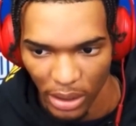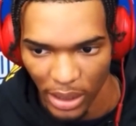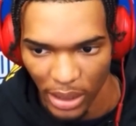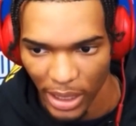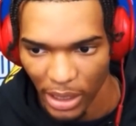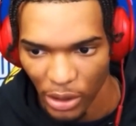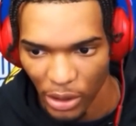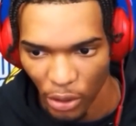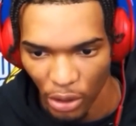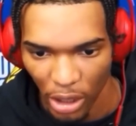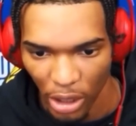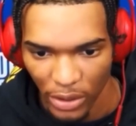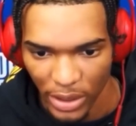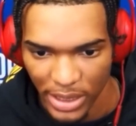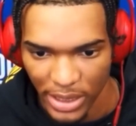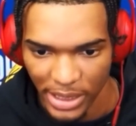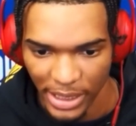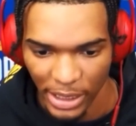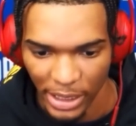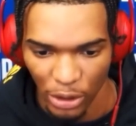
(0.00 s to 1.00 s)
let alone all the
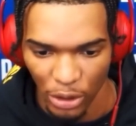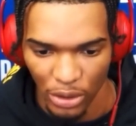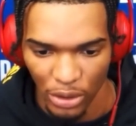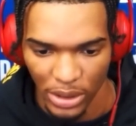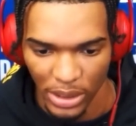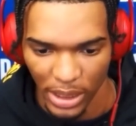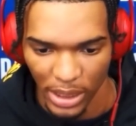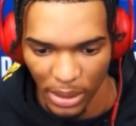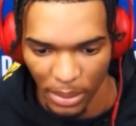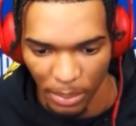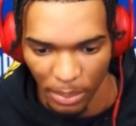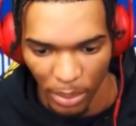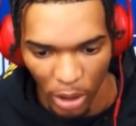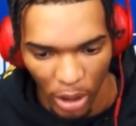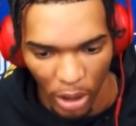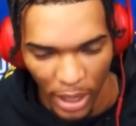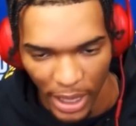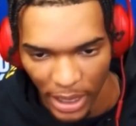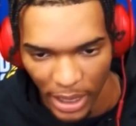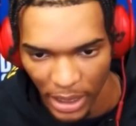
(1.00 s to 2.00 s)
skills and
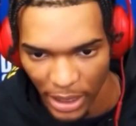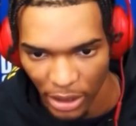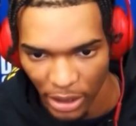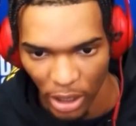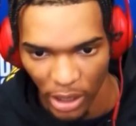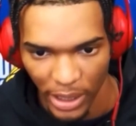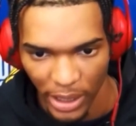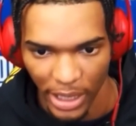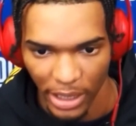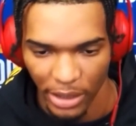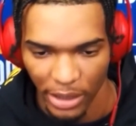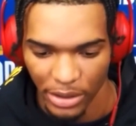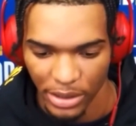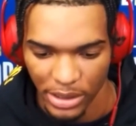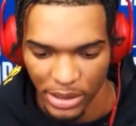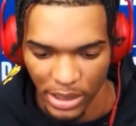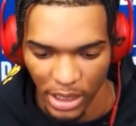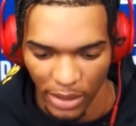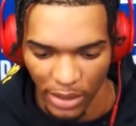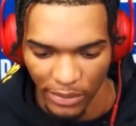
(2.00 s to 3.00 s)
ball handling and all that other
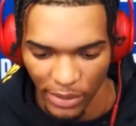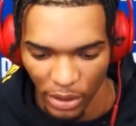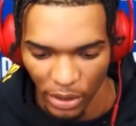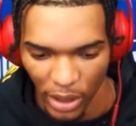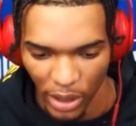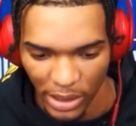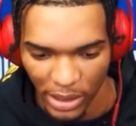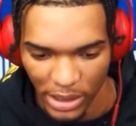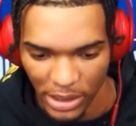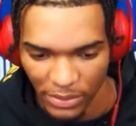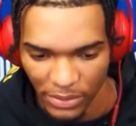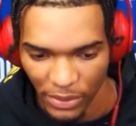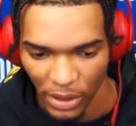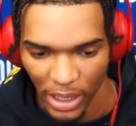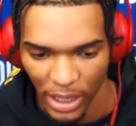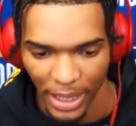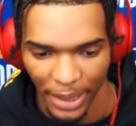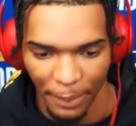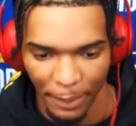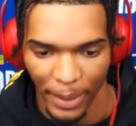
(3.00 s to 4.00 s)
stuff. You know, I just feel
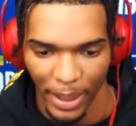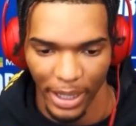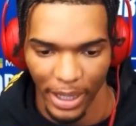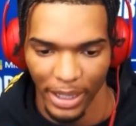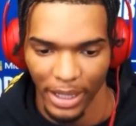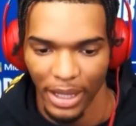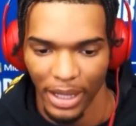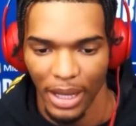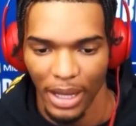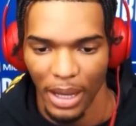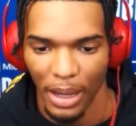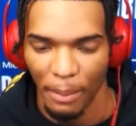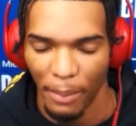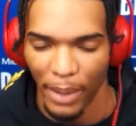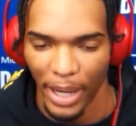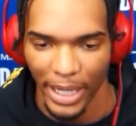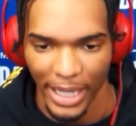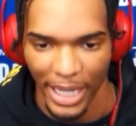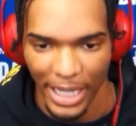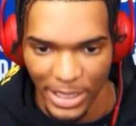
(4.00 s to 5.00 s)
like my
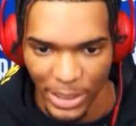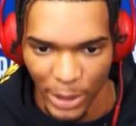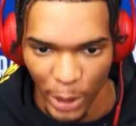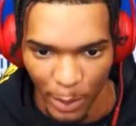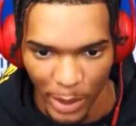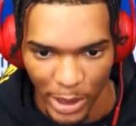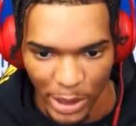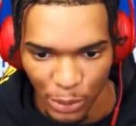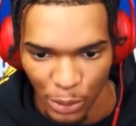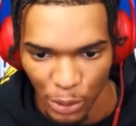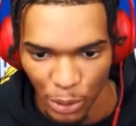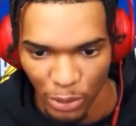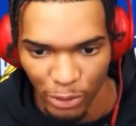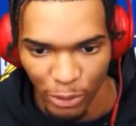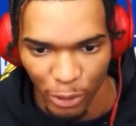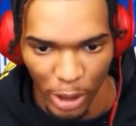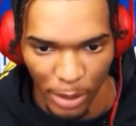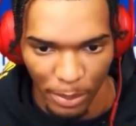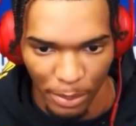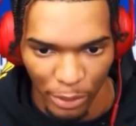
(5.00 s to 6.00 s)
body has so much room
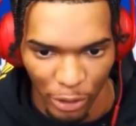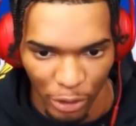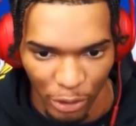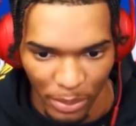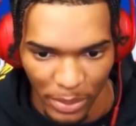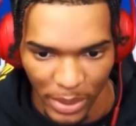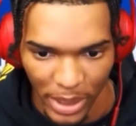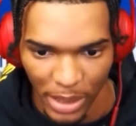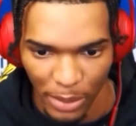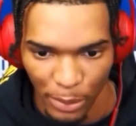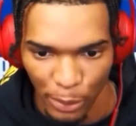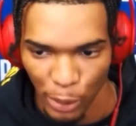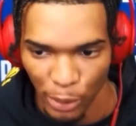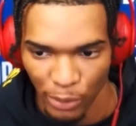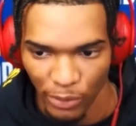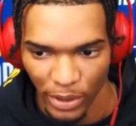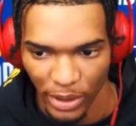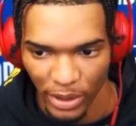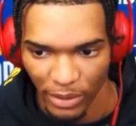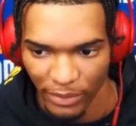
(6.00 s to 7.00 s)
for improvement, room
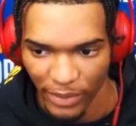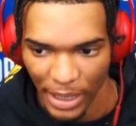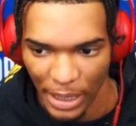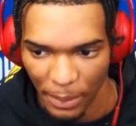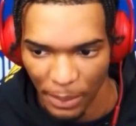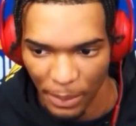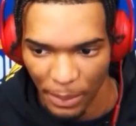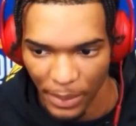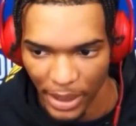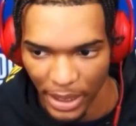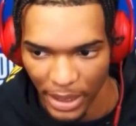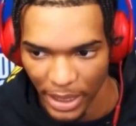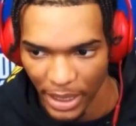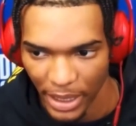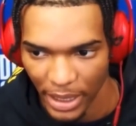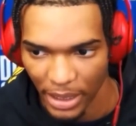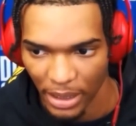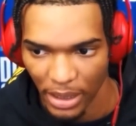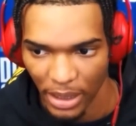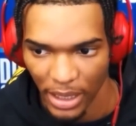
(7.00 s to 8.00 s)
for development.
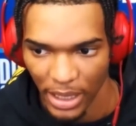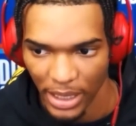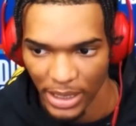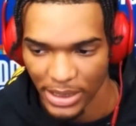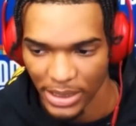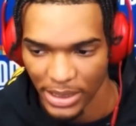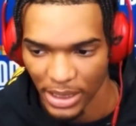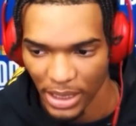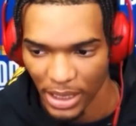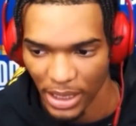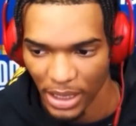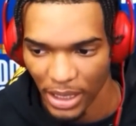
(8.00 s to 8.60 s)
And it's